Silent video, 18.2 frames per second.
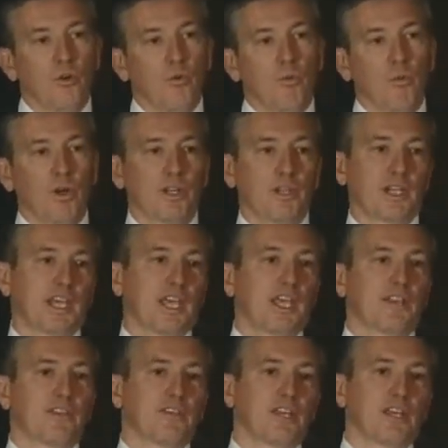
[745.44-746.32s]
One of the
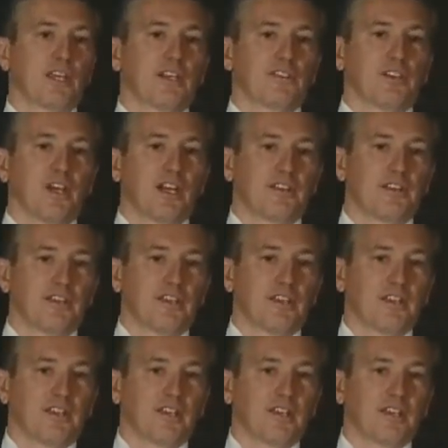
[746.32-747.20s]
key things, I
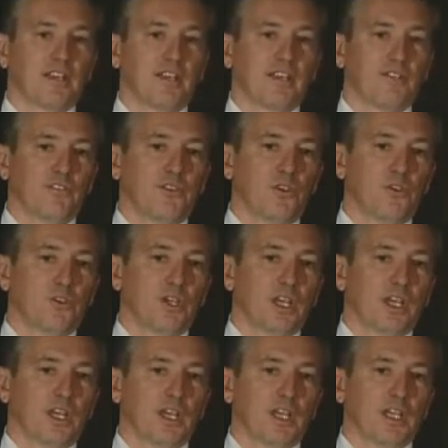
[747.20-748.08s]
think, if you
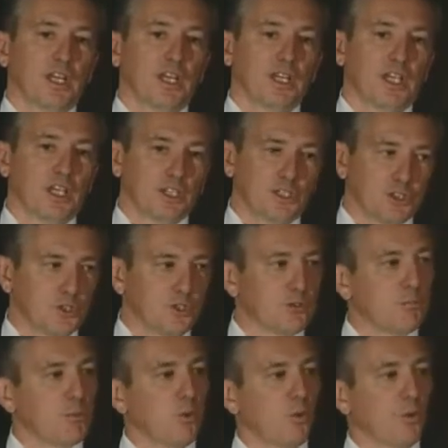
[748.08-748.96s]
can get your
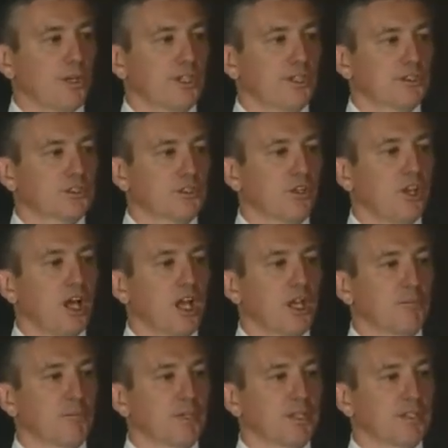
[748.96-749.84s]
employees, your
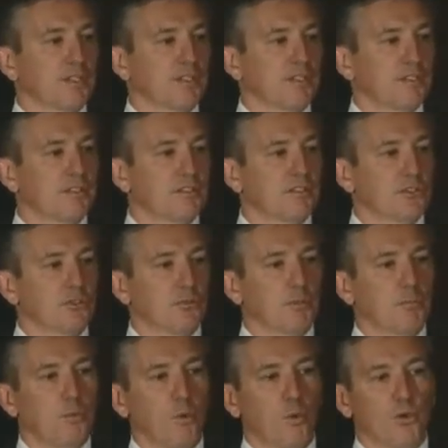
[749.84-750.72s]
linemen, to
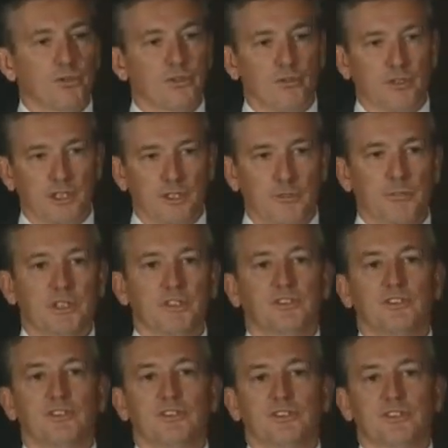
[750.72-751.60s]
report their near
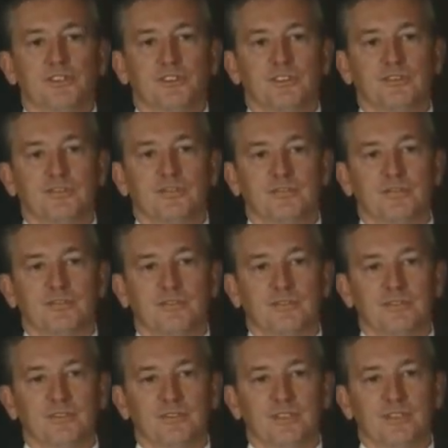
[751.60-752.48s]
misses
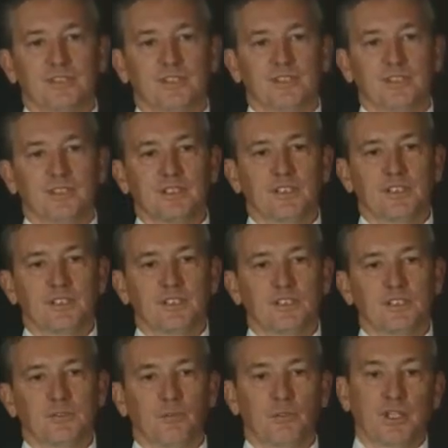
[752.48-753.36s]

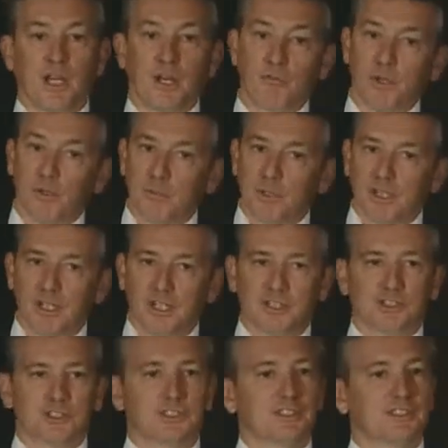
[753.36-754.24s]
without
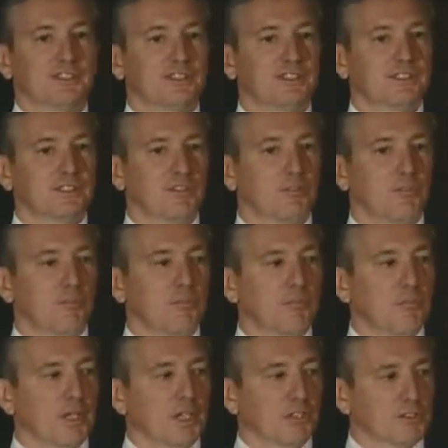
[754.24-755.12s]
repercussion,
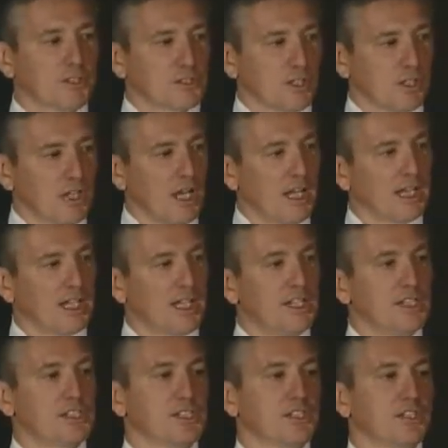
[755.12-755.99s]
because it's a lot
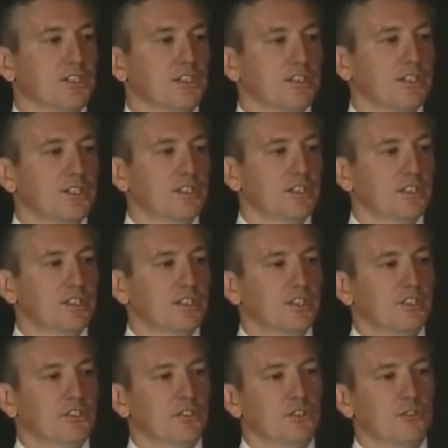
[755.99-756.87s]
easier
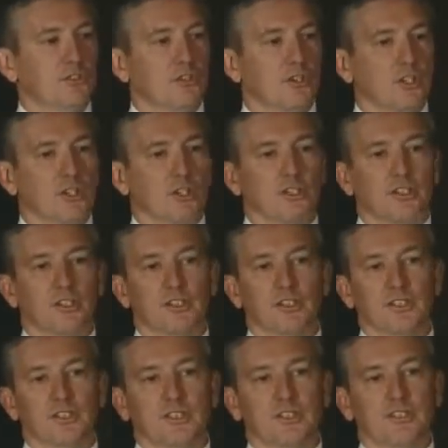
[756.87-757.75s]
to
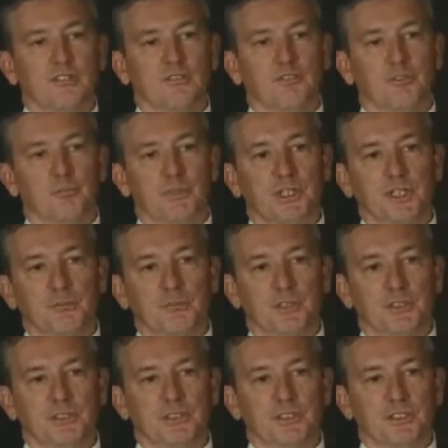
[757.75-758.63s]
learn from near
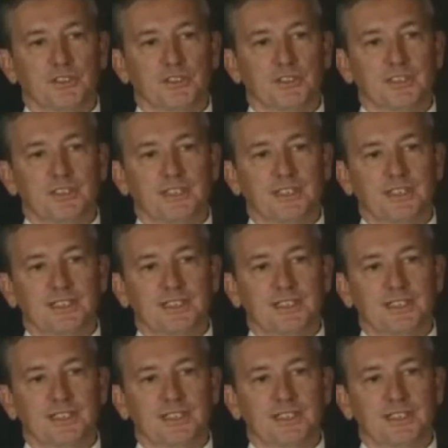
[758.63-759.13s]
misses